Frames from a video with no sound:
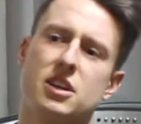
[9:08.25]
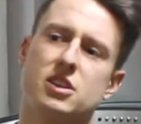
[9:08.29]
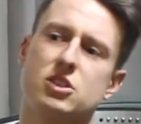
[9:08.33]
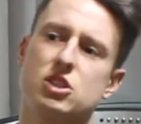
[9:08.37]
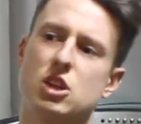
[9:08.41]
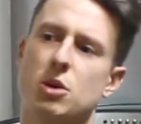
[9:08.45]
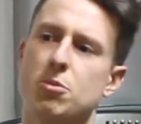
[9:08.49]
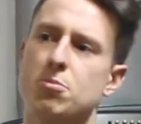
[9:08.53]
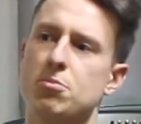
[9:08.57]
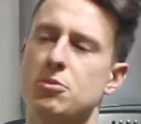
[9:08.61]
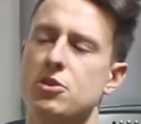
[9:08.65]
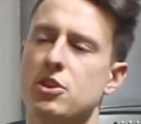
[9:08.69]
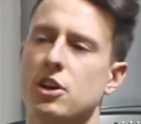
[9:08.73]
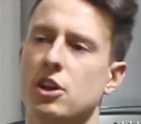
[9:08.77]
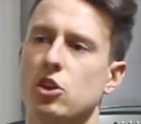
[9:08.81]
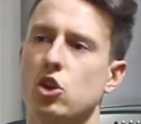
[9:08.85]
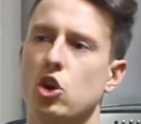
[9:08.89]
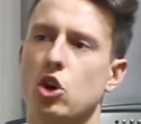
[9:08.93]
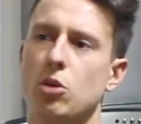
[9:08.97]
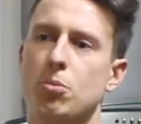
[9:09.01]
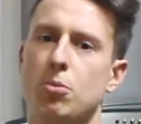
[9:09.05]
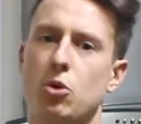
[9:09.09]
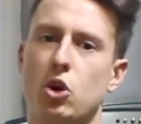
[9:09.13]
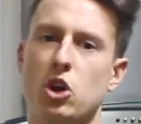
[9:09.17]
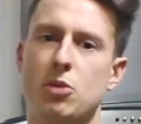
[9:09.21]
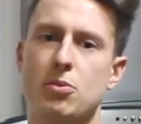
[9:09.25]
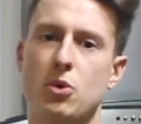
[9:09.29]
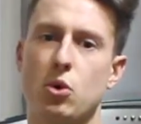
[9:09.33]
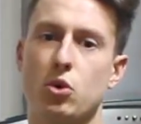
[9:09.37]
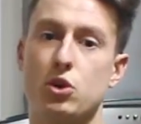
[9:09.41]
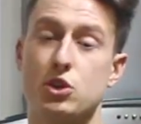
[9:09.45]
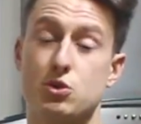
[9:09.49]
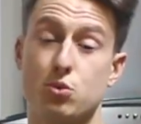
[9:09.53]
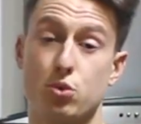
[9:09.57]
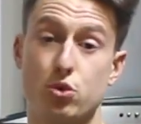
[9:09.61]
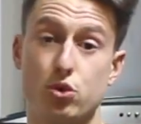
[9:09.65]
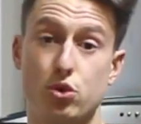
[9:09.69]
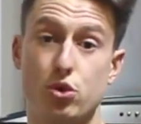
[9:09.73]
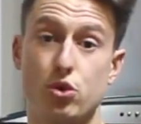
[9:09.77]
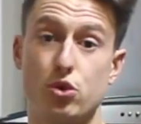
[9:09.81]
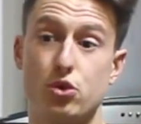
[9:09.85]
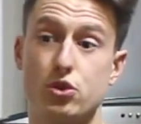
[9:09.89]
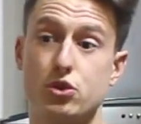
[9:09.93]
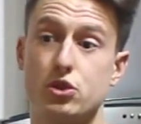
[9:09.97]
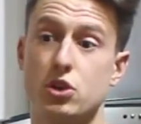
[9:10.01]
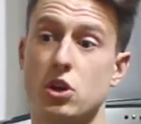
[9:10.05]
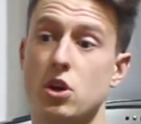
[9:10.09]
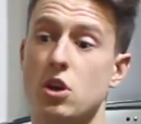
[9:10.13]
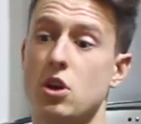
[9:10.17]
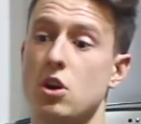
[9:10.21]
a supplement a lot of bodybuilders will
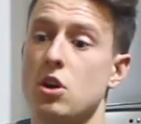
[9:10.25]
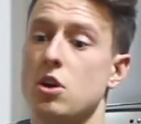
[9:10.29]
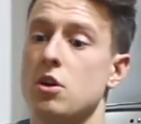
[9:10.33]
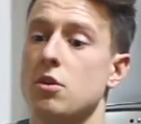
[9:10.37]
use